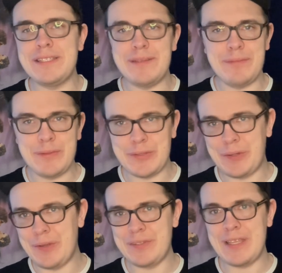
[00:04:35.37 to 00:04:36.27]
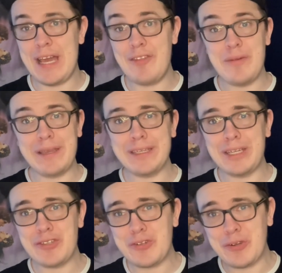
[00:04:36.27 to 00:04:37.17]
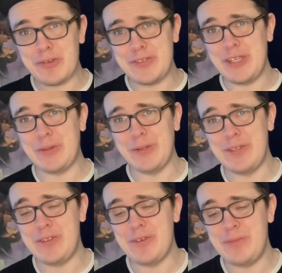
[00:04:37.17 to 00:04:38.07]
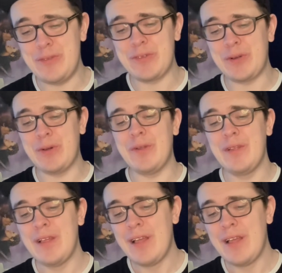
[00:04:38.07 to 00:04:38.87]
into musicals? And now they're making a Joker sequel into a musical.